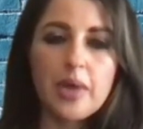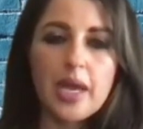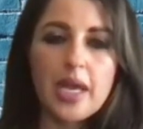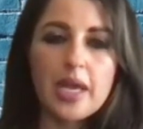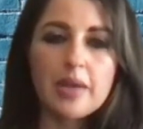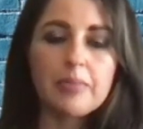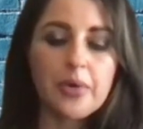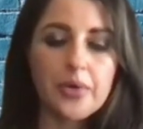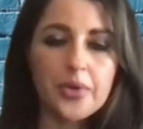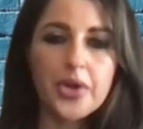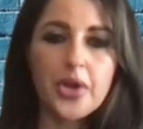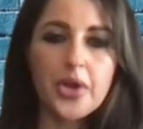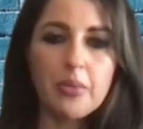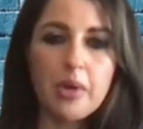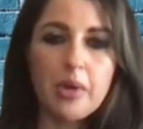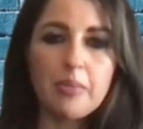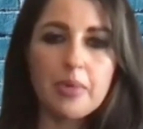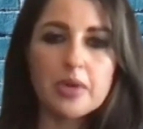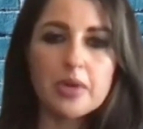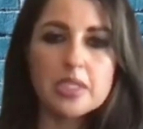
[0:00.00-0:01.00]
a
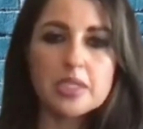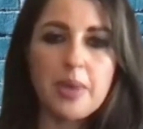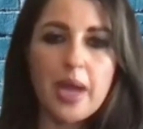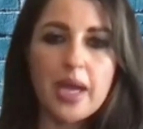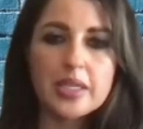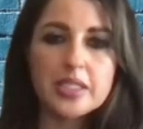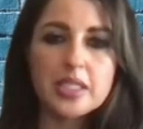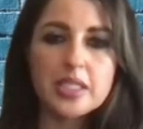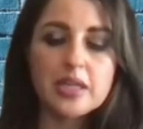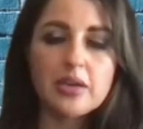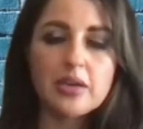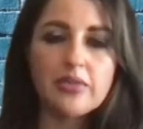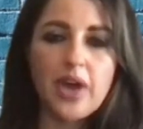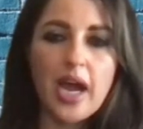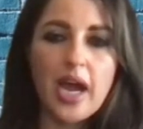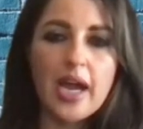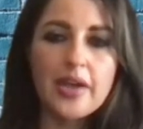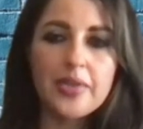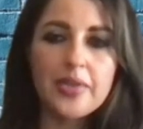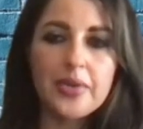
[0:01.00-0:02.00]
procurement perspective
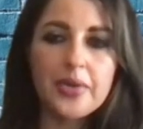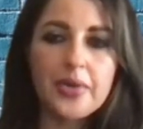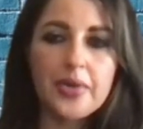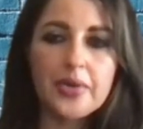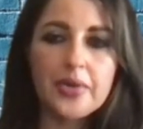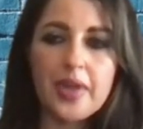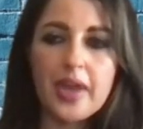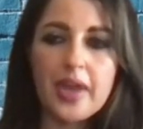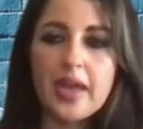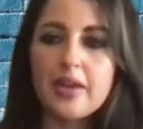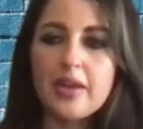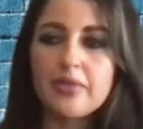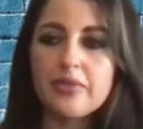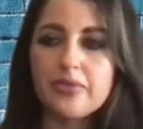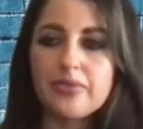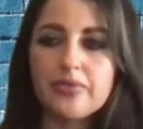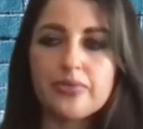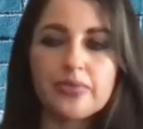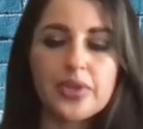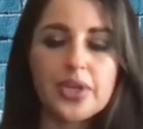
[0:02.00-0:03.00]
either
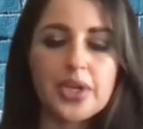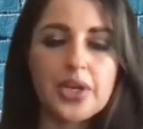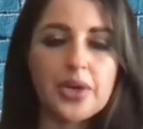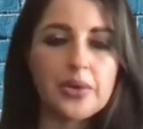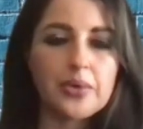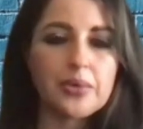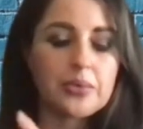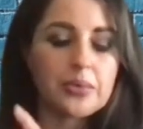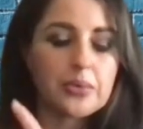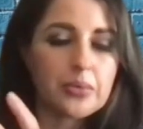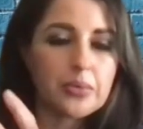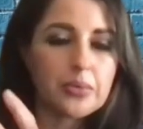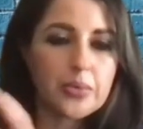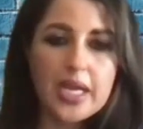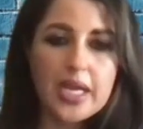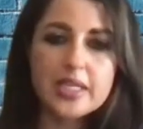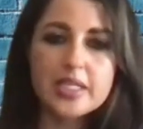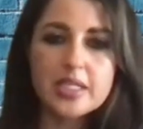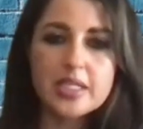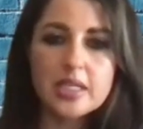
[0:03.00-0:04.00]
they've you know
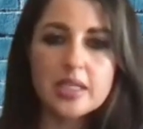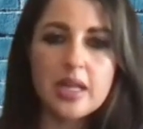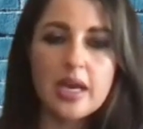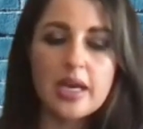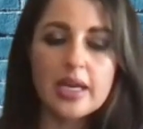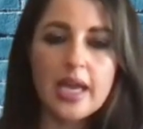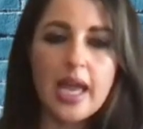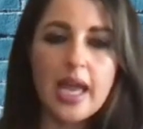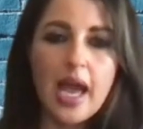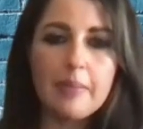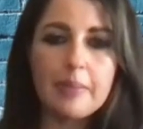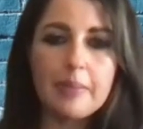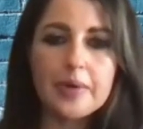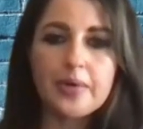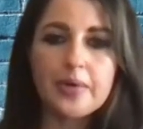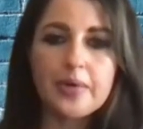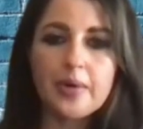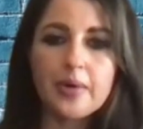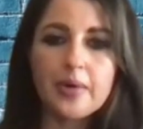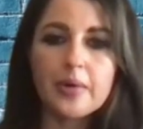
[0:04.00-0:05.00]
raised a lot of
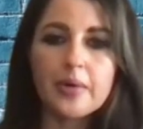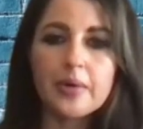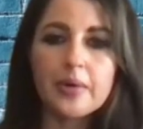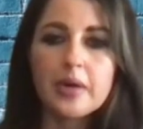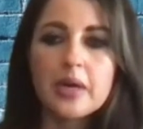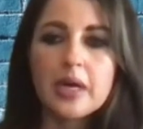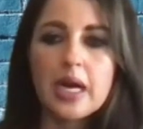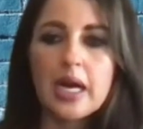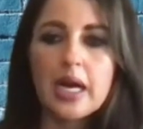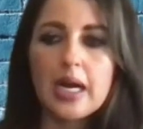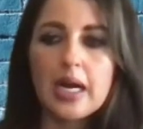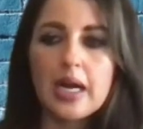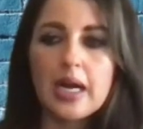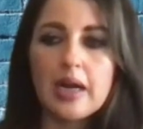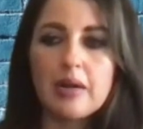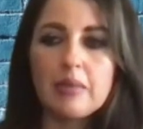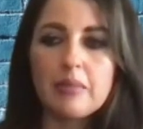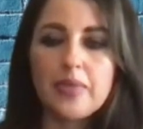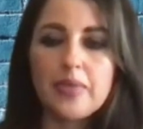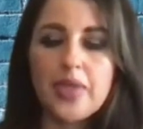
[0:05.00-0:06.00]
capital
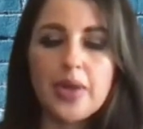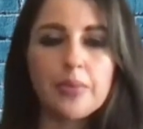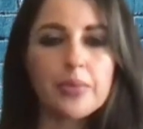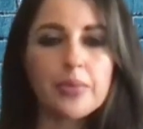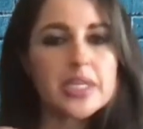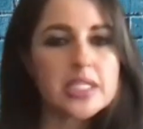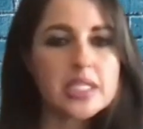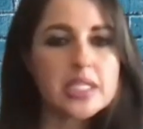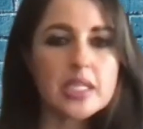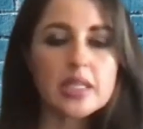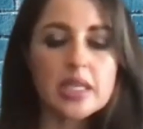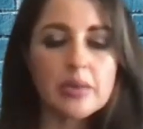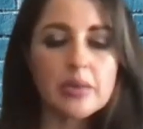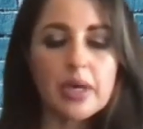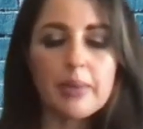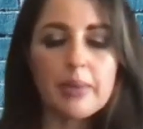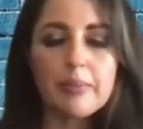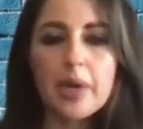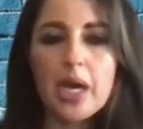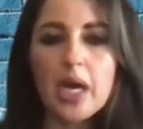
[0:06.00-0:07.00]
um, they recently
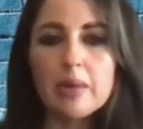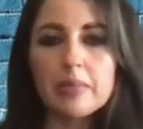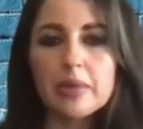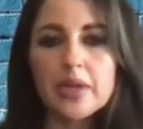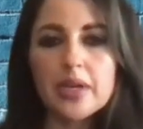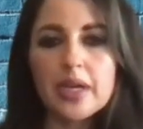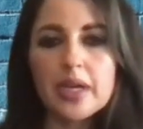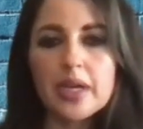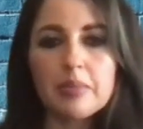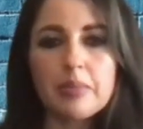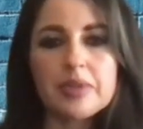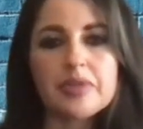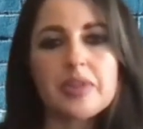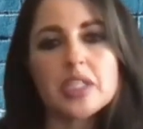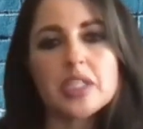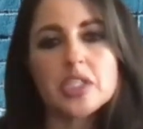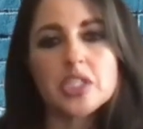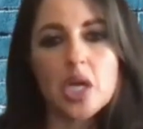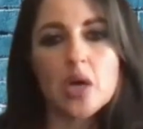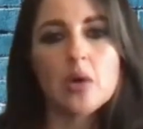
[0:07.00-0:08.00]
went public, but
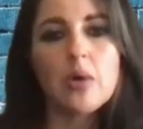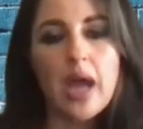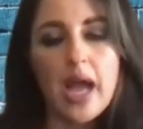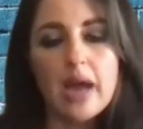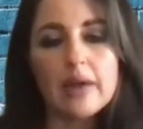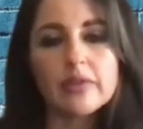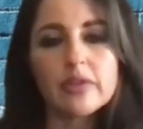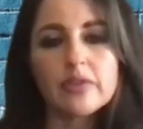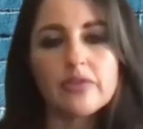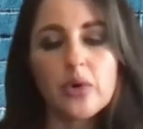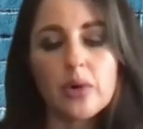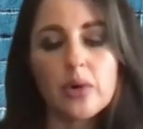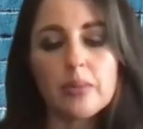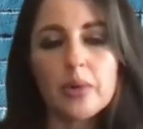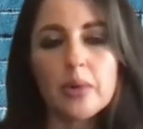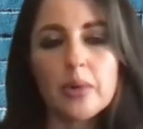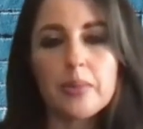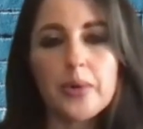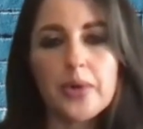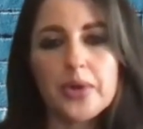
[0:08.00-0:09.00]
they don't have a
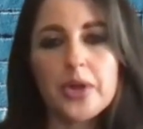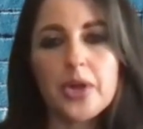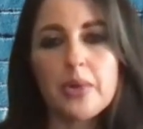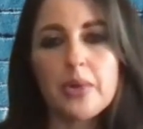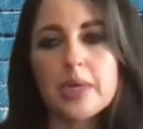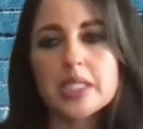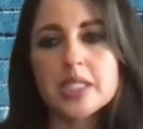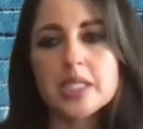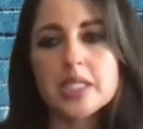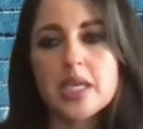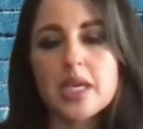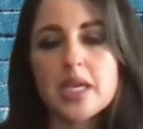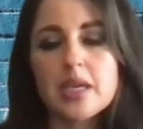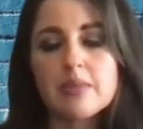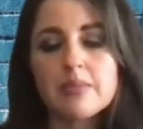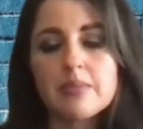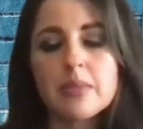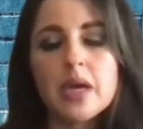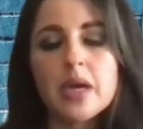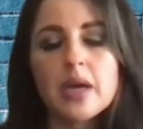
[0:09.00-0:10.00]
formal procurement
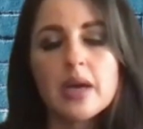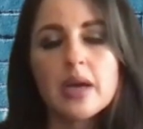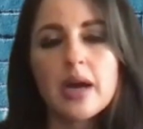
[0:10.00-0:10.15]
team.